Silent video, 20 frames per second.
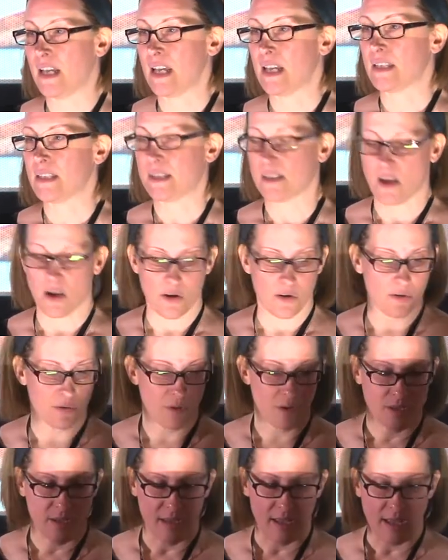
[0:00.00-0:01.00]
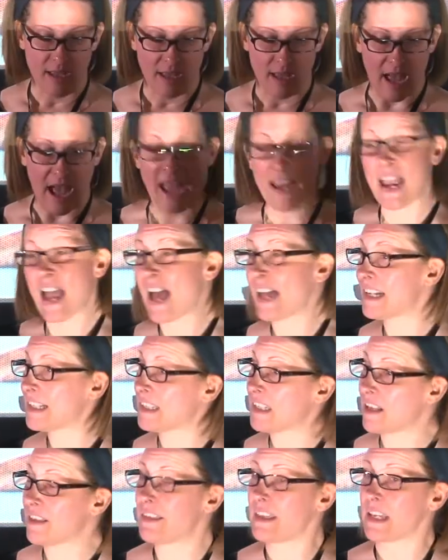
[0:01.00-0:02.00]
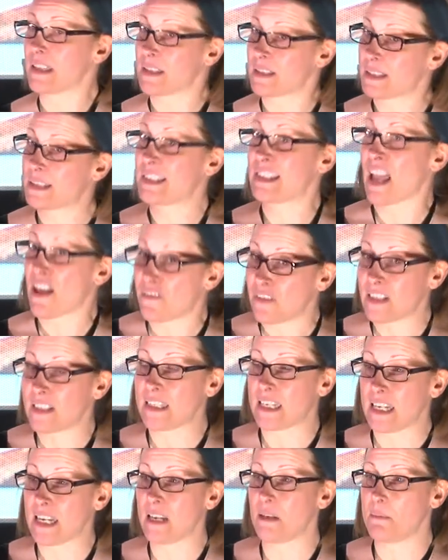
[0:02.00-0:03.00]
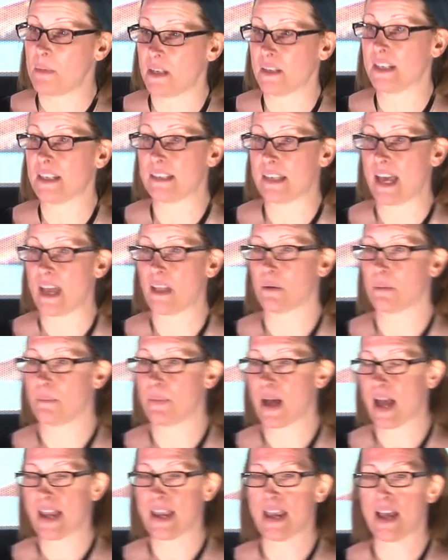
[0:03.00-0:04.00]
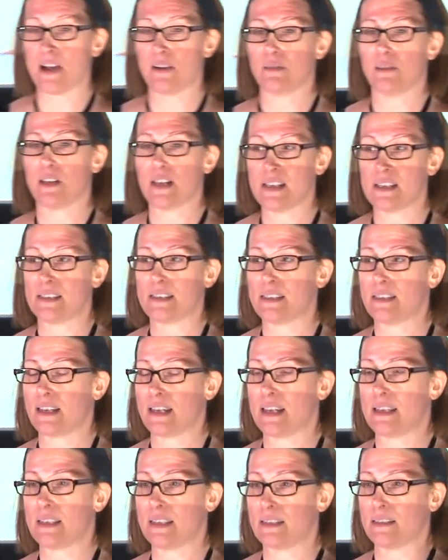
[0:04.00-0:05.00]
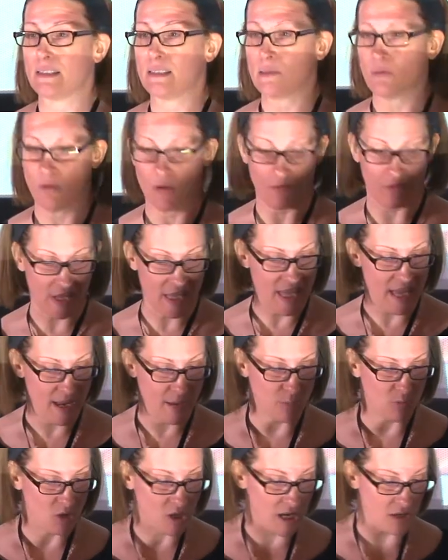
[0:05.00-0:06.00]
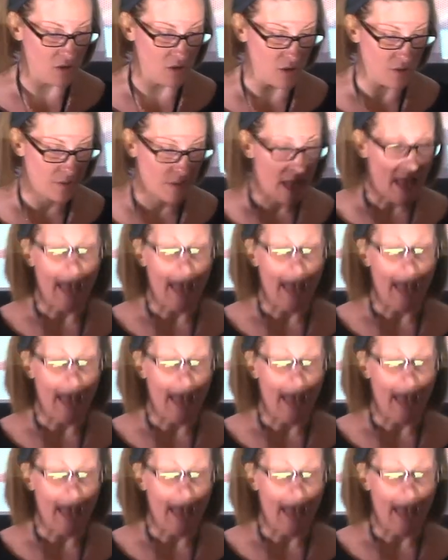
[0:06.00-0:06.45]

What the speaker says: So I honestly think the $17 million buyout is a sort of a game changer.